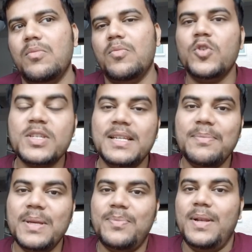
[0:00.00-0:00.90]
mostly
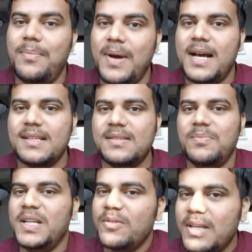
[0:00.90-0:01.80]
people pass,
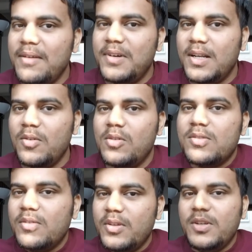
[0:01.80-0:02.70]
but you never know,
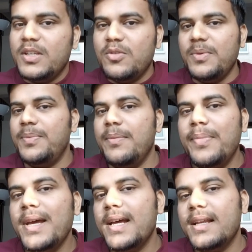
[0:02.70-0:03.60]
so you need to be
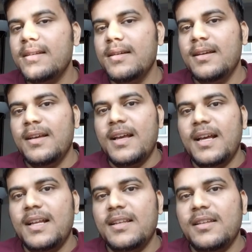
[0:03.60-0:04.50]
prepared.
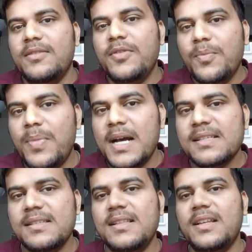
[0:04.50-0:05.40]
And if you
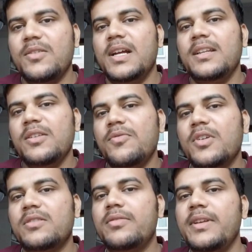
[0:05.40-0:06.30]
pass, then you continue
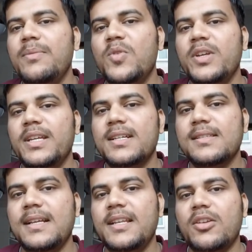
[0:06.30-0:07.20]
for 3 more
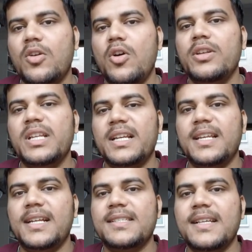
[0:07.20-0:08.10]
years and your contract
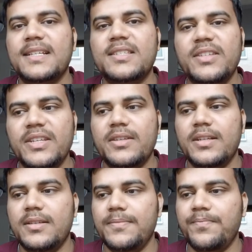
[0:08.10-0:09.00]
gets
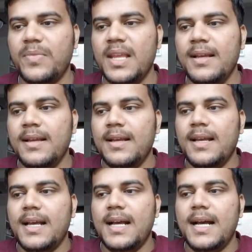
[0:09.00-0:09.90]
extended.
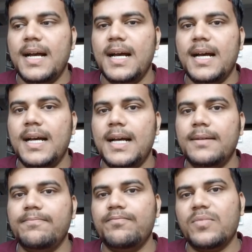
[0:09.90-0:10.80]

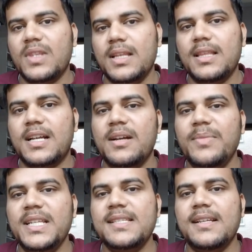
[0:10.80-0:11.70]
The
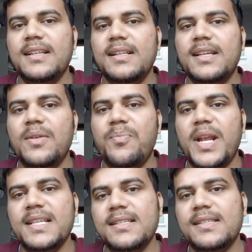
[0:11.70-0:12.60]
committee generally
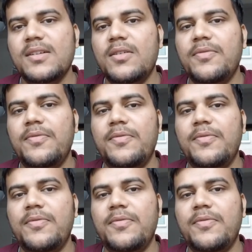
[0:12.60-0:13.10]
comprises of